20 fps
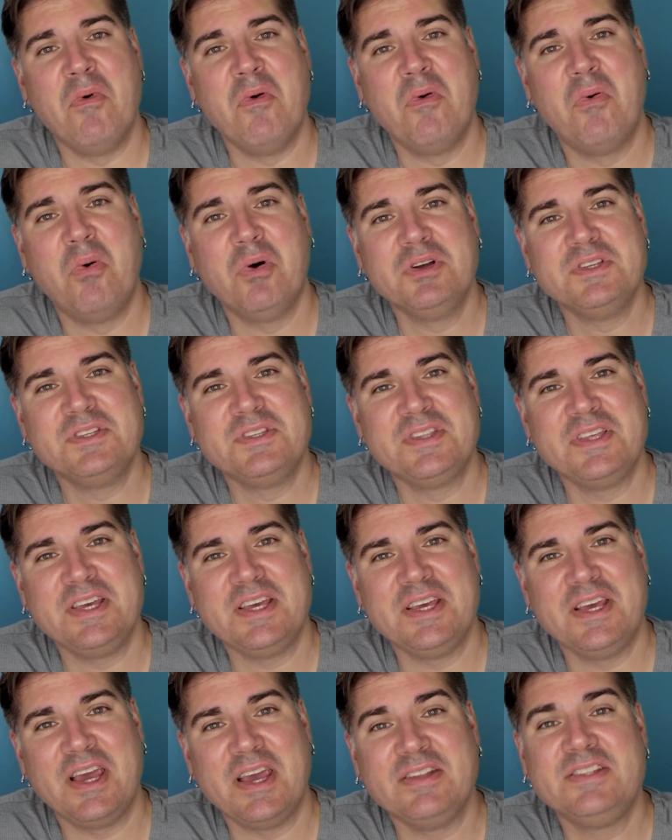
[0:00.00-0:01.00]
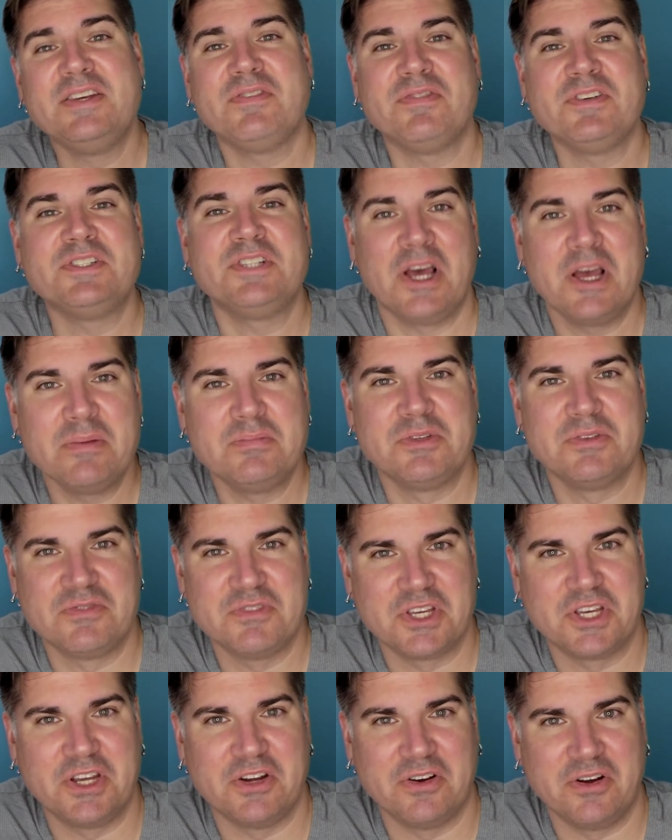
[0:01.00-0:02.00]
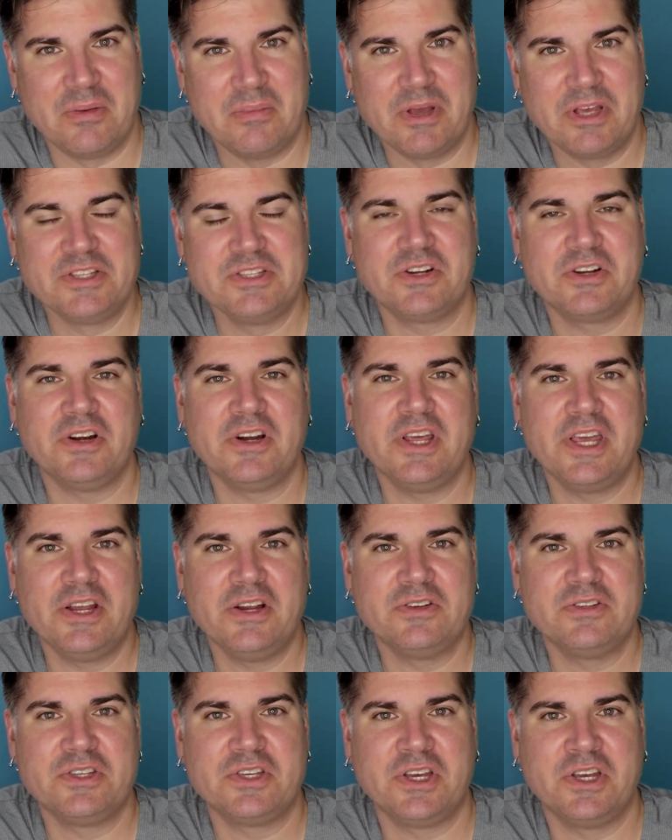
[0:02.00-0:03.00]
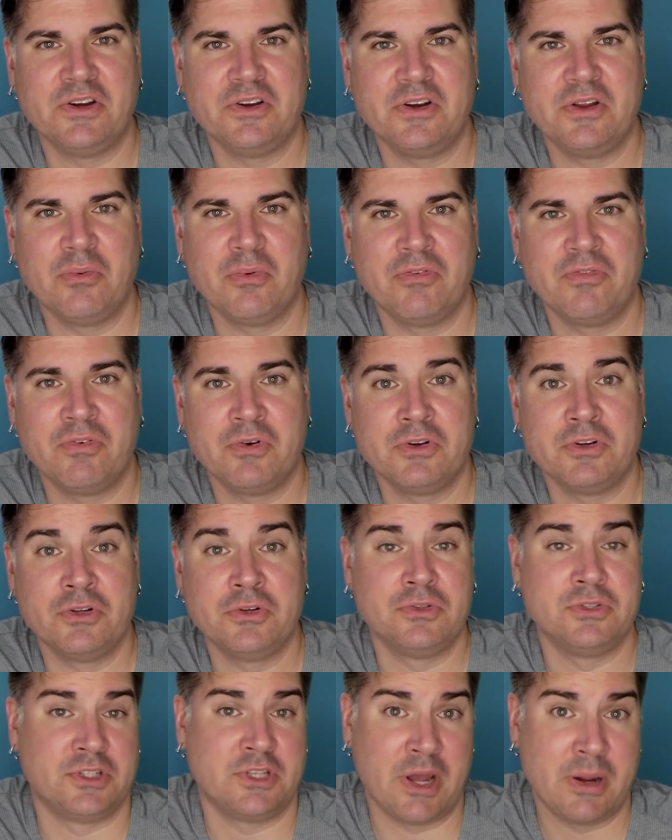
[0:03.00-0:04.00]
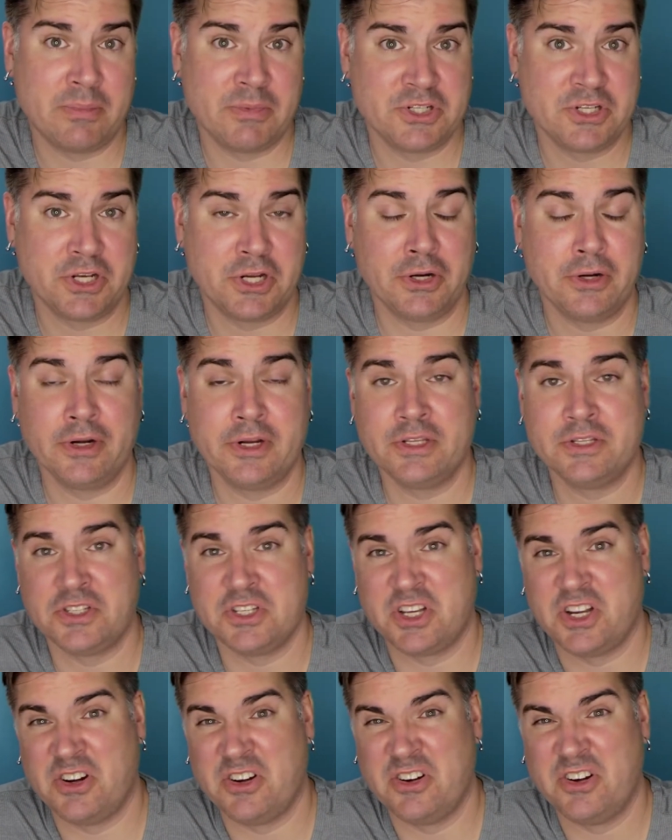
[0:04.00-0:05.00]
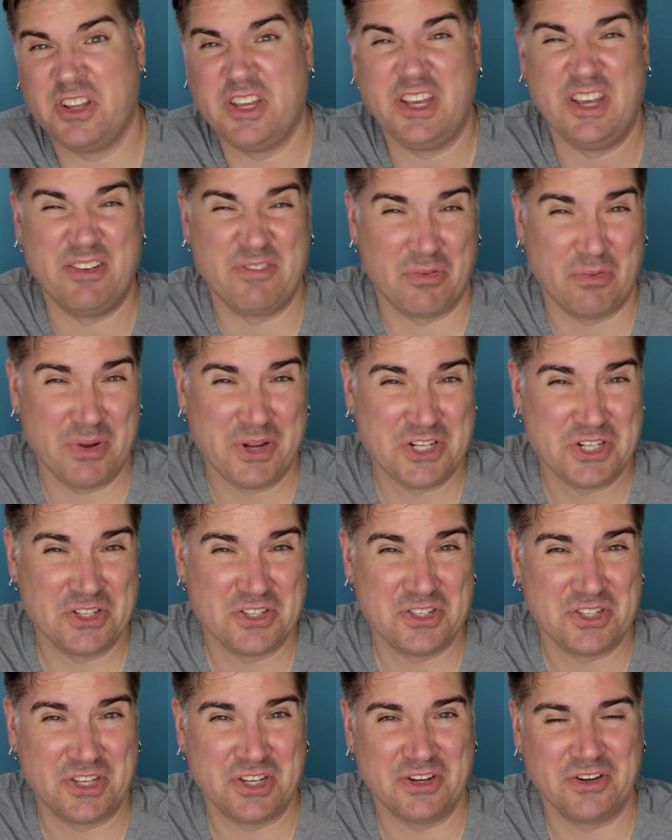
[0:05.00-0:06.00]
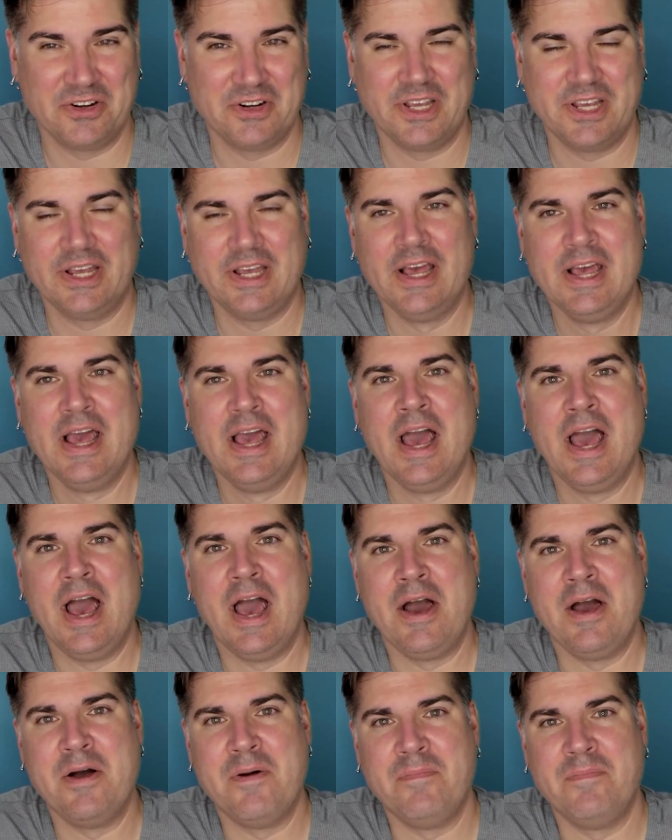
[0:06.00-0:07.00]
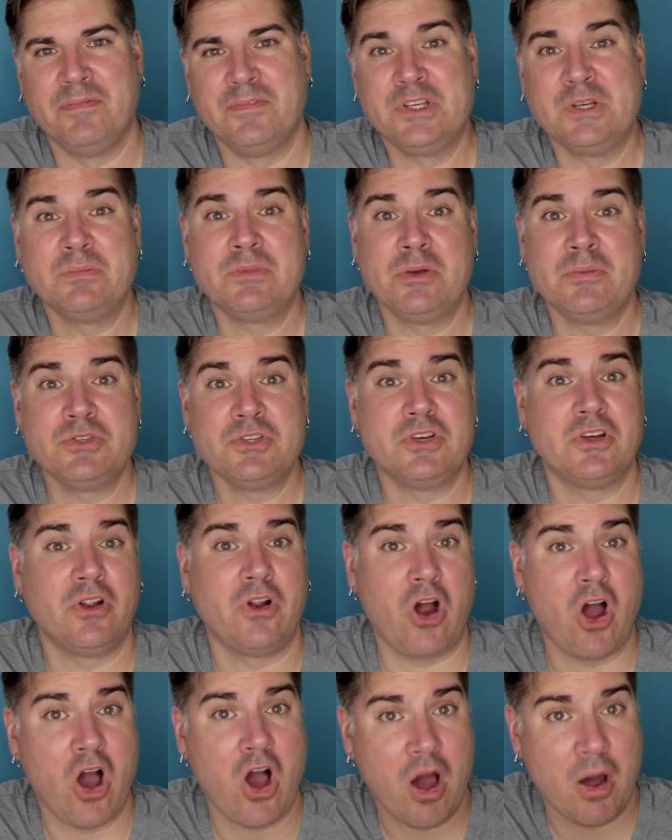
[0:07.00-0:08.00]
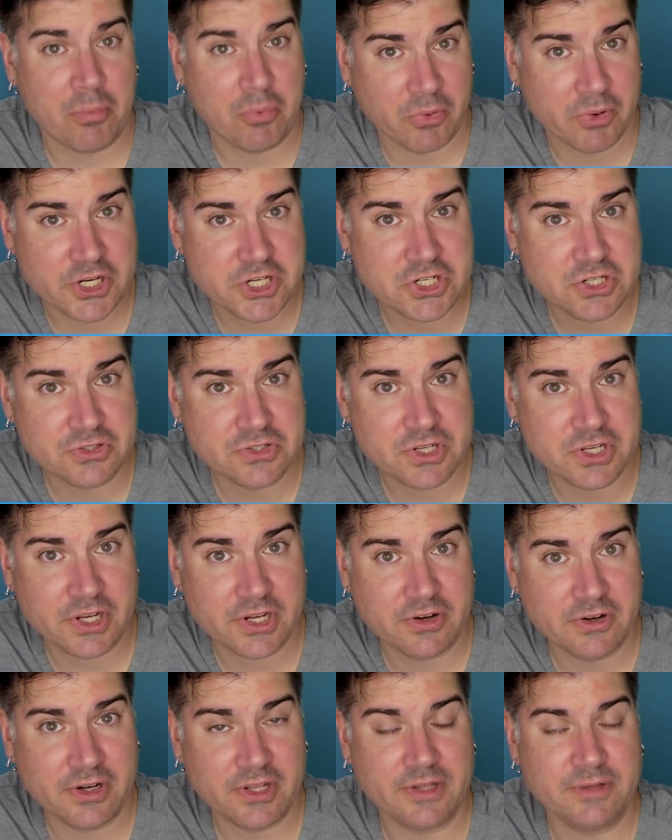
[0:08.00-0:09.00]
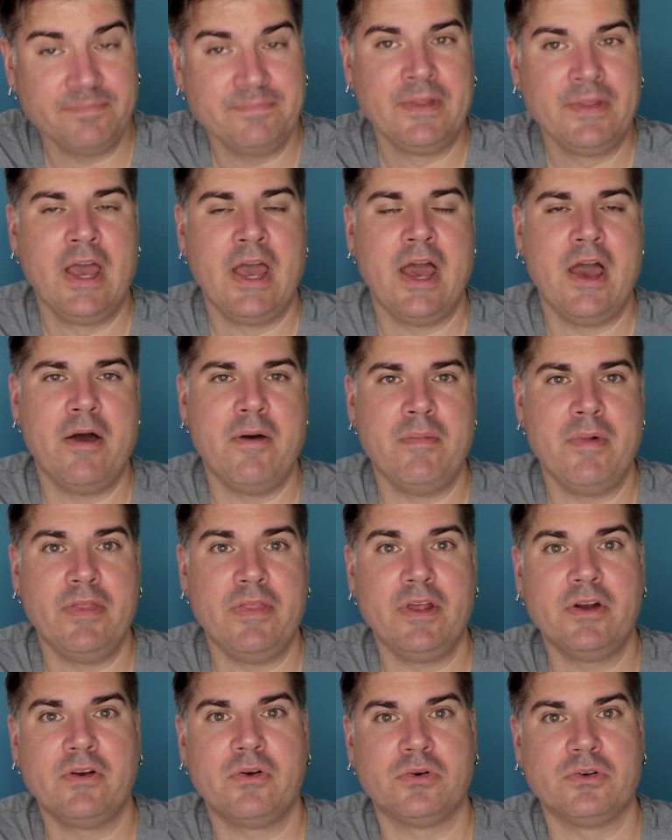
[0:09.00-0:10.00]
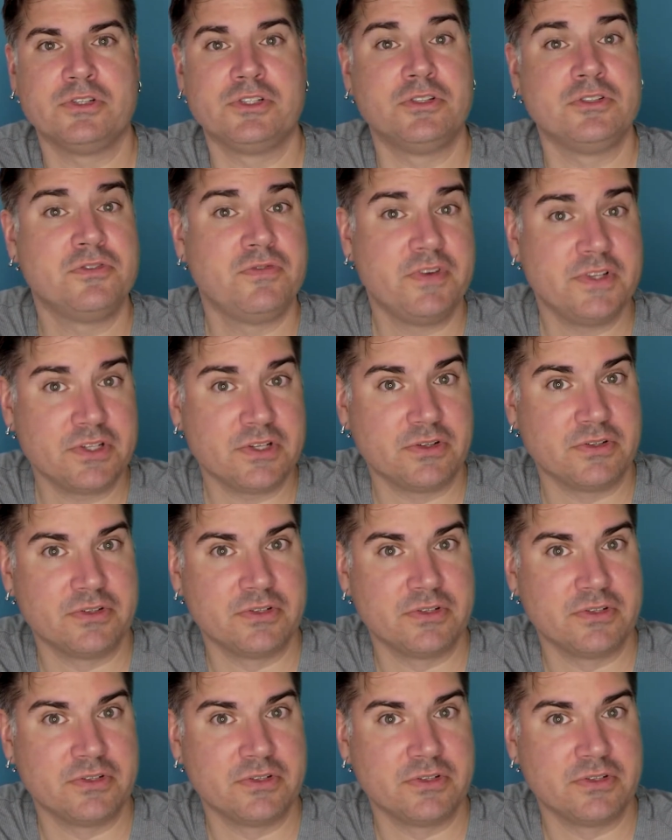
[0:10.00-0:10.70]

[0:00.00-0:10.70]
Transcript: was the different types of security, because you're going to hear security referred to as cybersecurity, security, information security. Sometimes you'll hear operational security. And then, of course, there's physical